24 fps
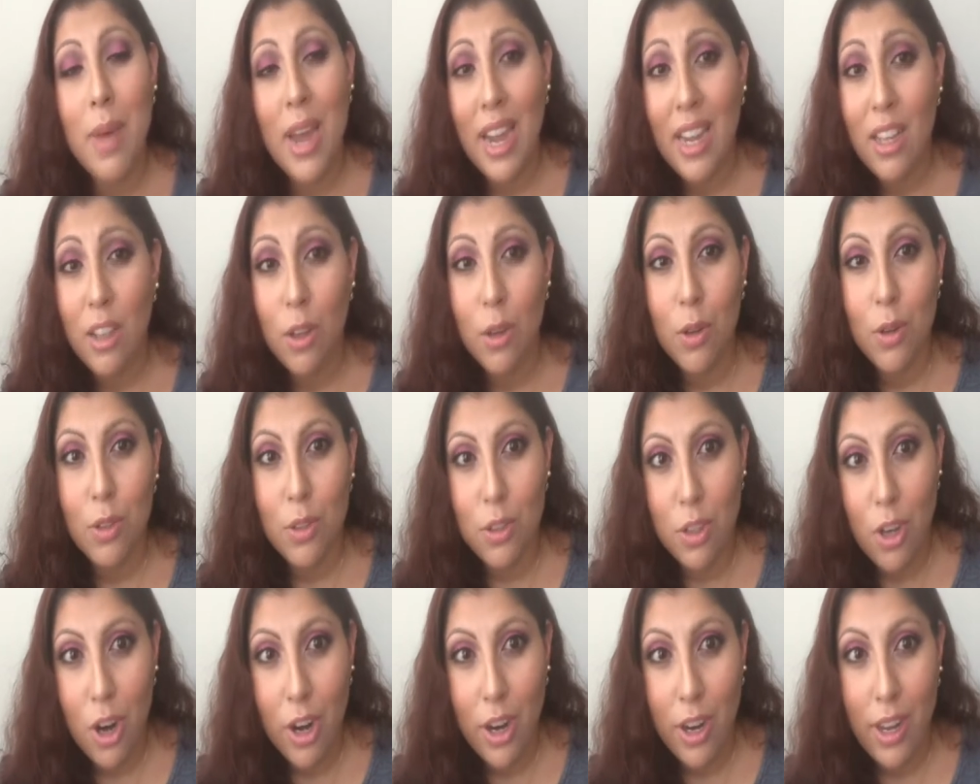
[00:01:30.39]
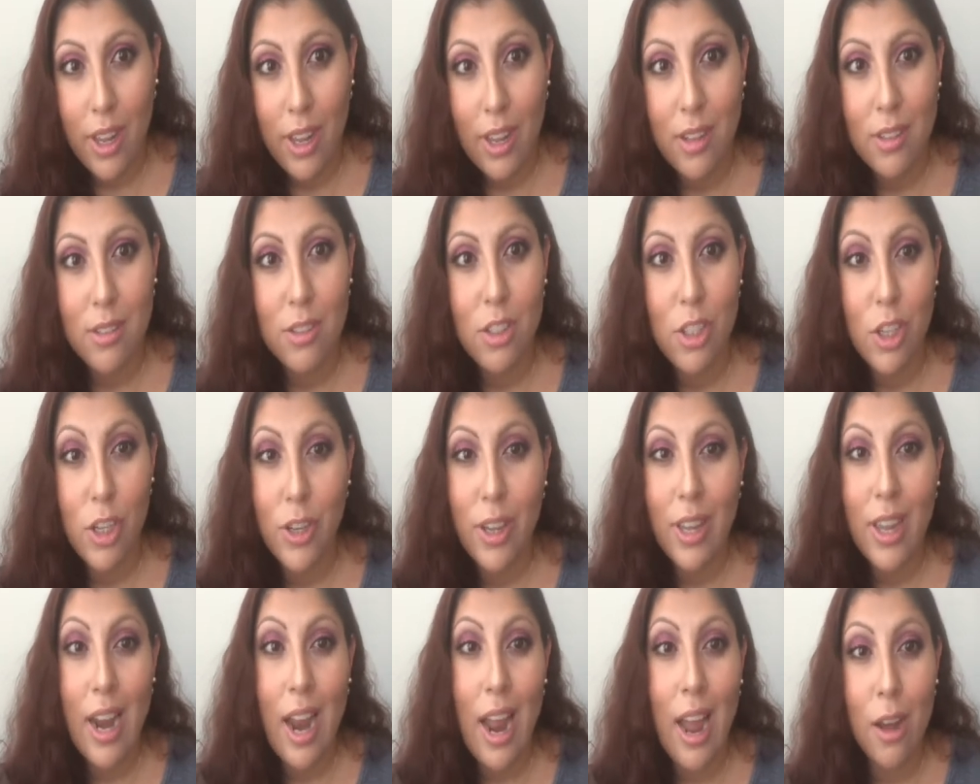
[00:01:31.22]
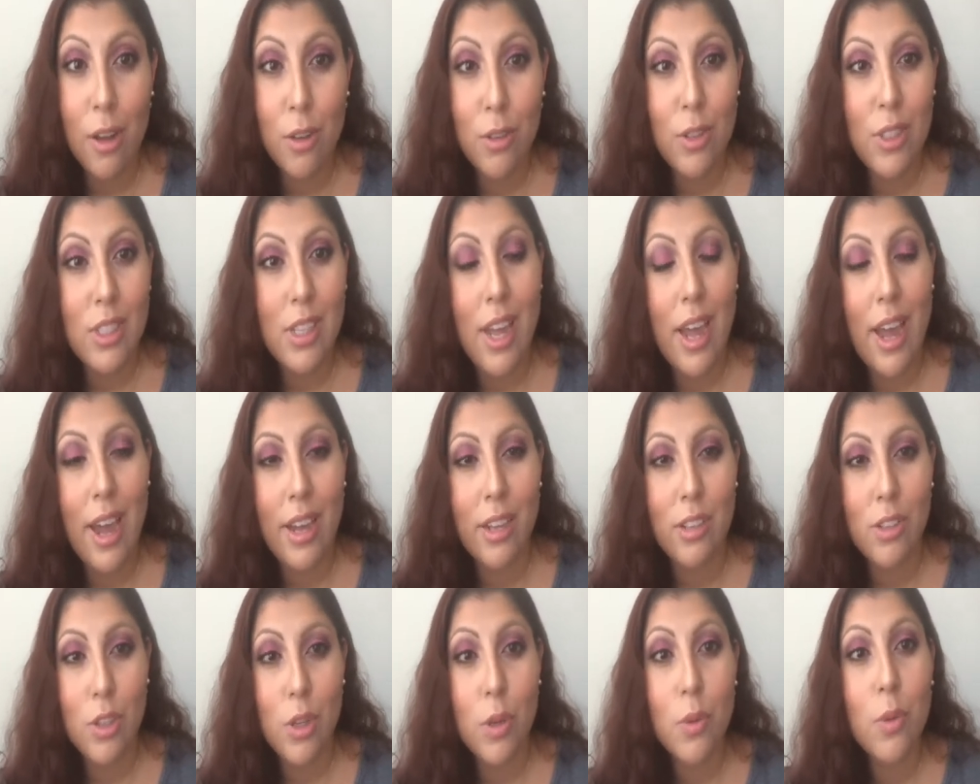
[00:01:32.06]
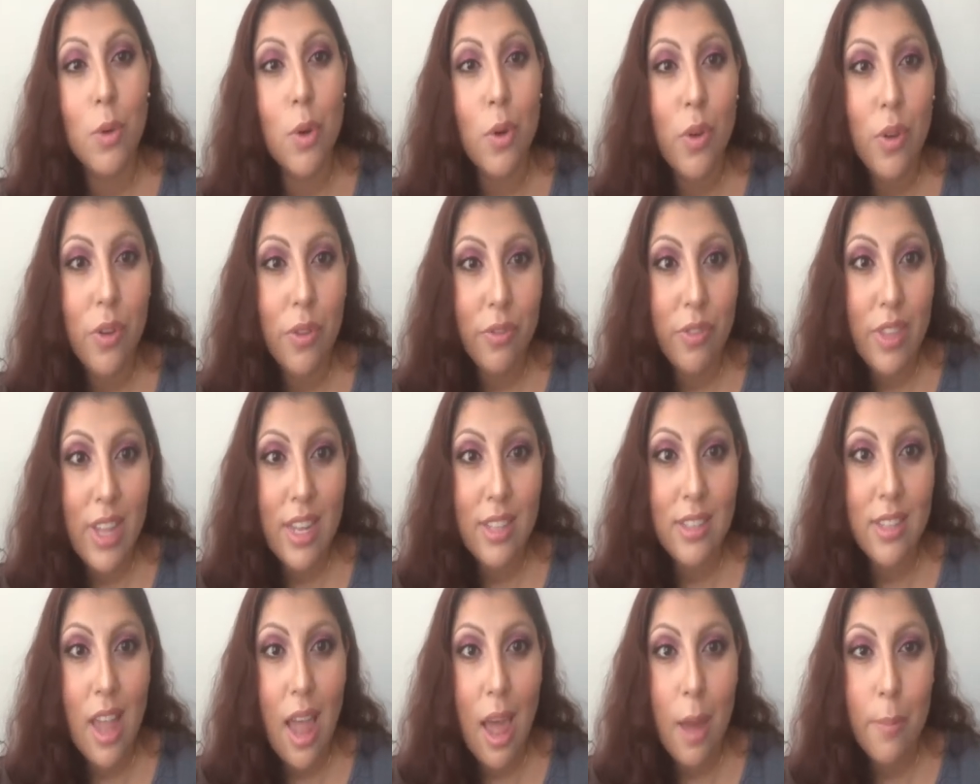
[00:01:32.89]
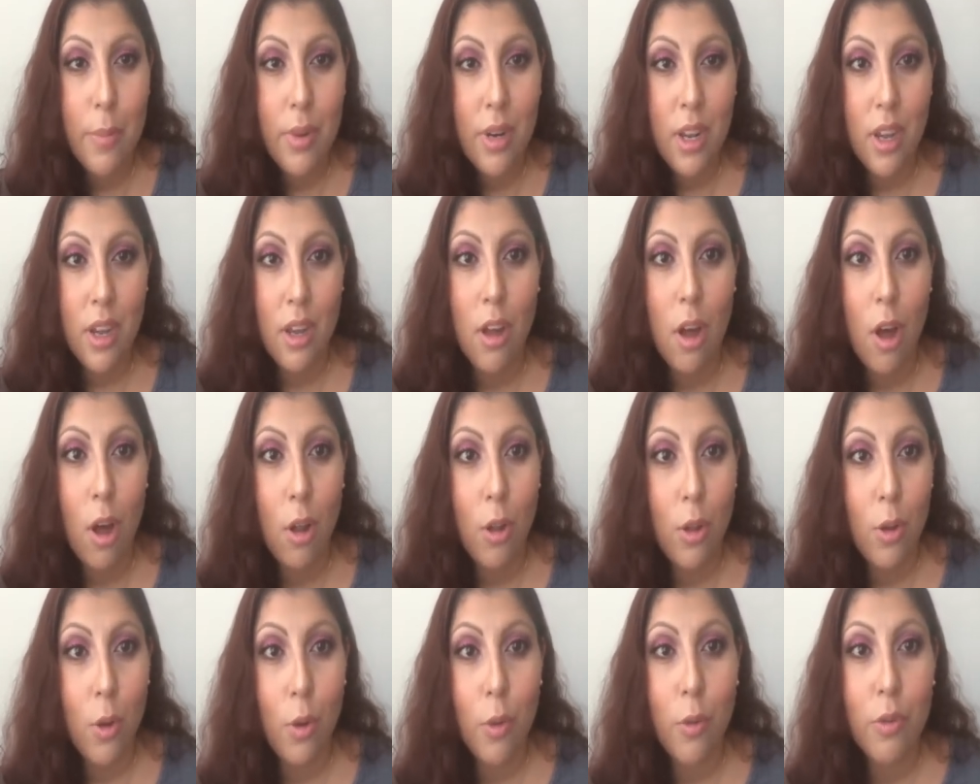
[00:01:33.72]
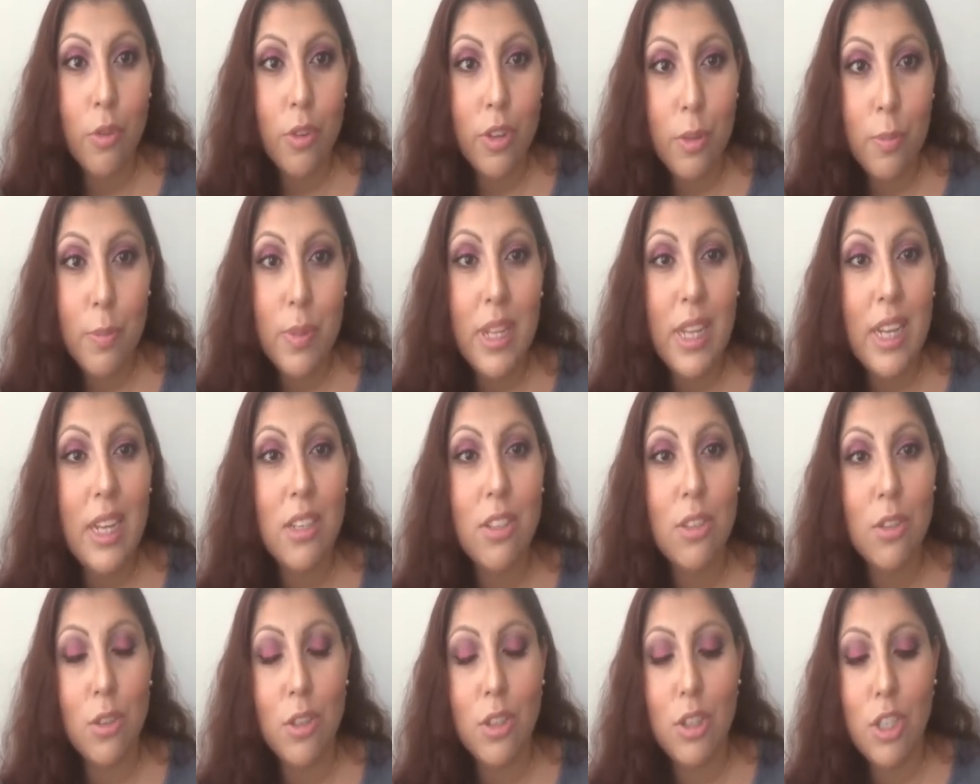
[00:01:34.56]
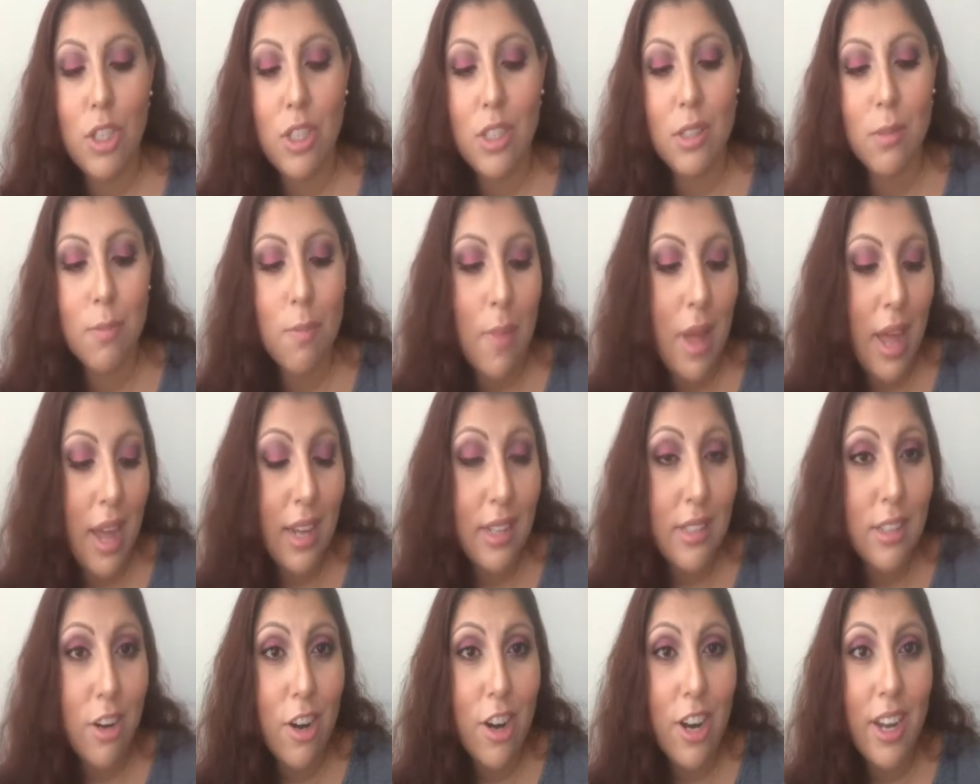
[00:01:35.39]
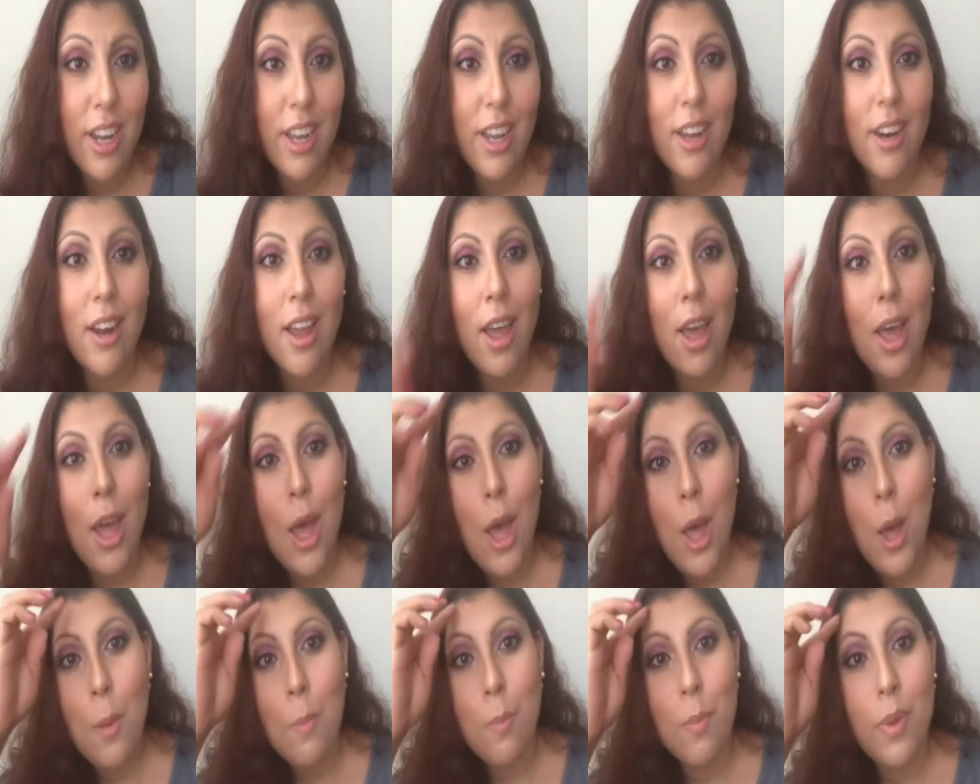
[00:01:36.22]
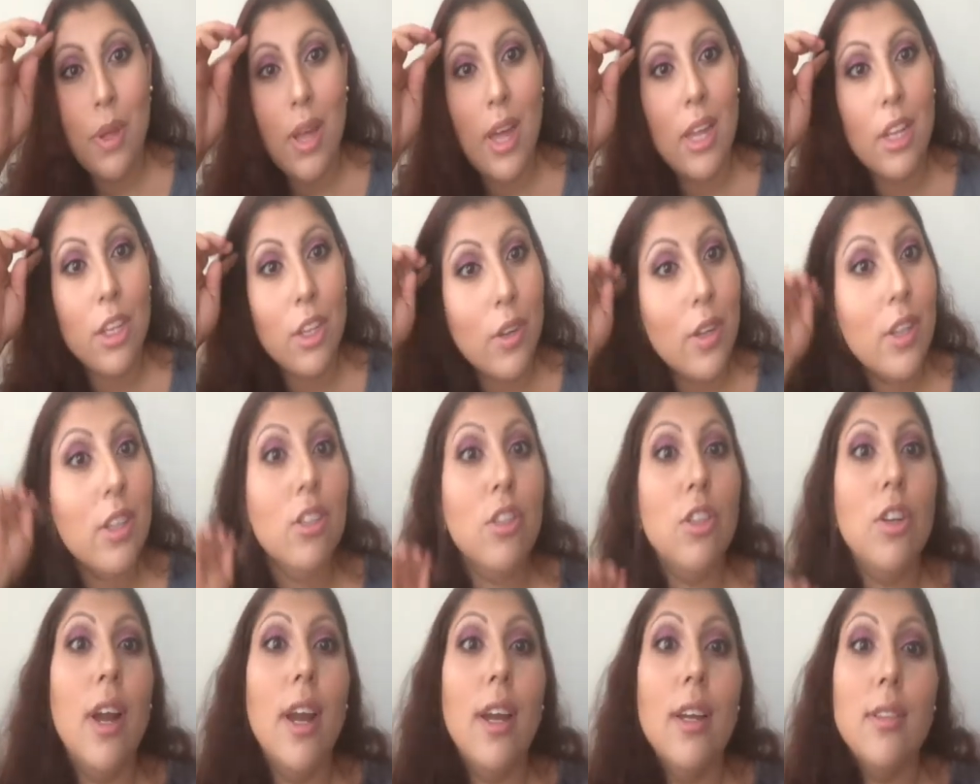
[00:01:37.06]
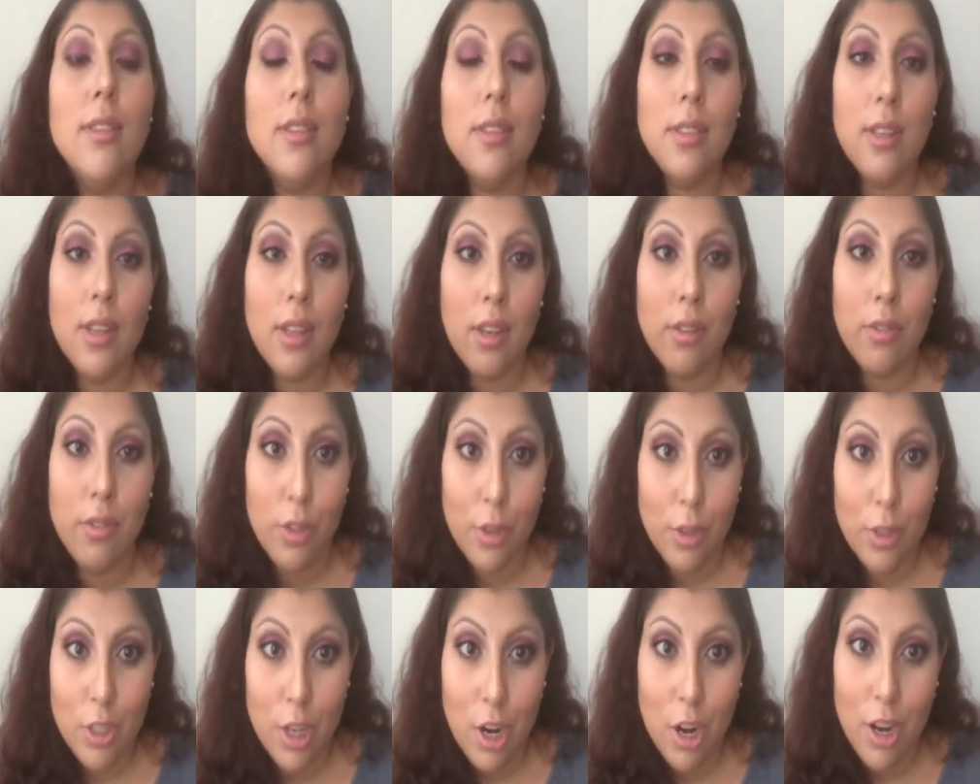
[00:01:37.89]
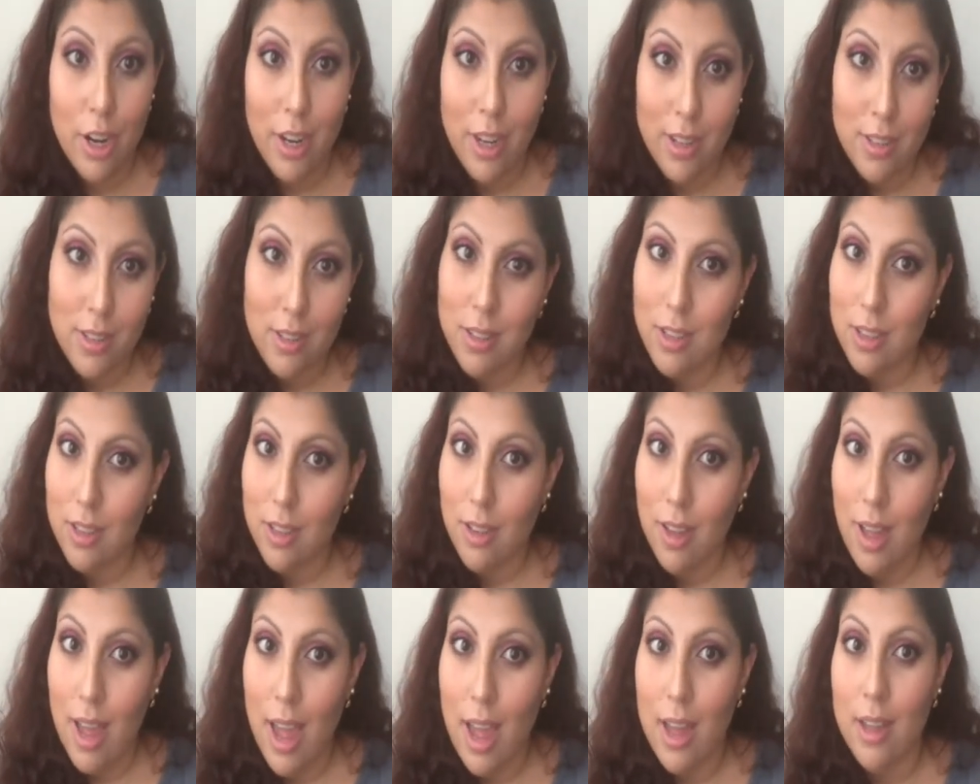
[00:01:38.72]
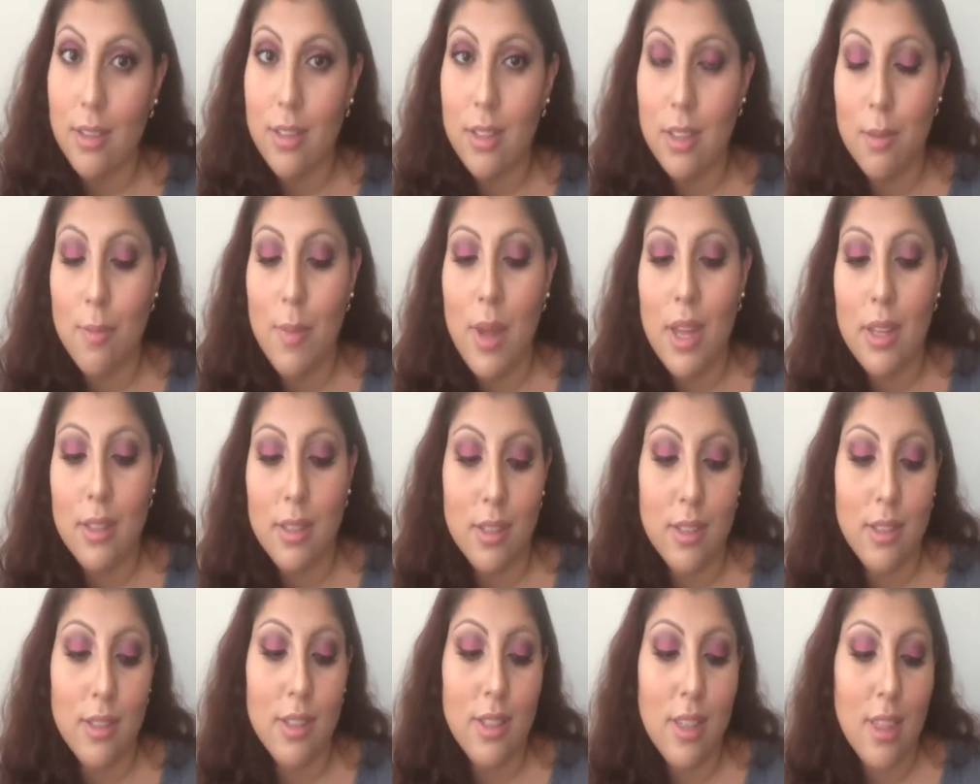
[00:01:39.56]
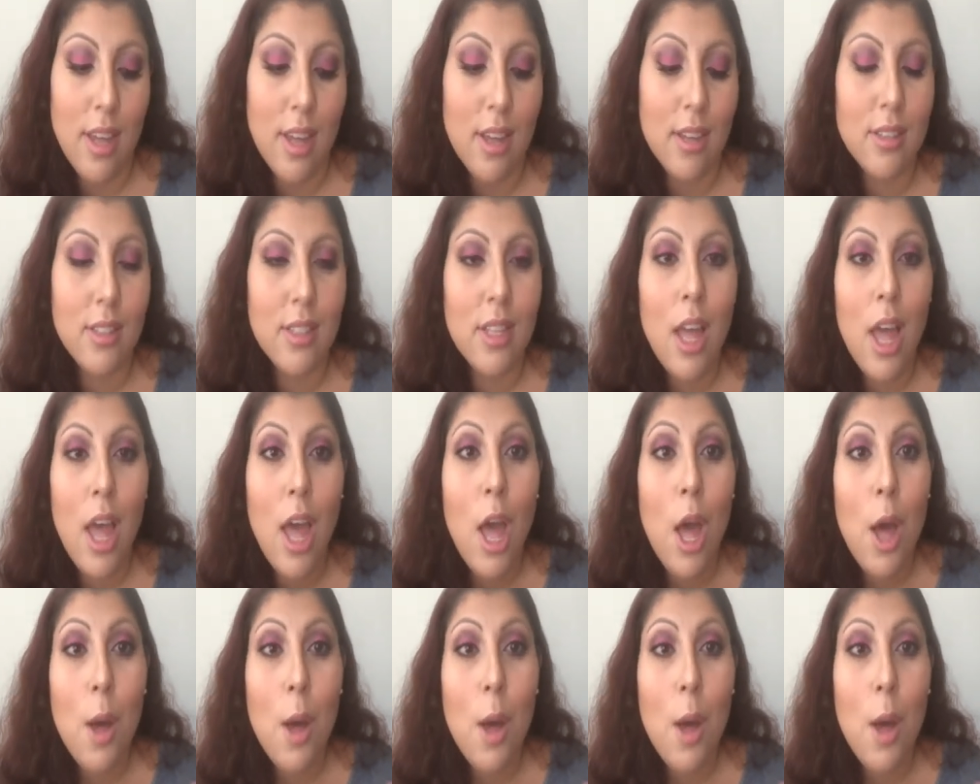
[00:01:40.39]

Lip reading: my local Target took it out. I don't know if that's happening all over the place or just my Target, but you can try and see if your Target still has some Essence things.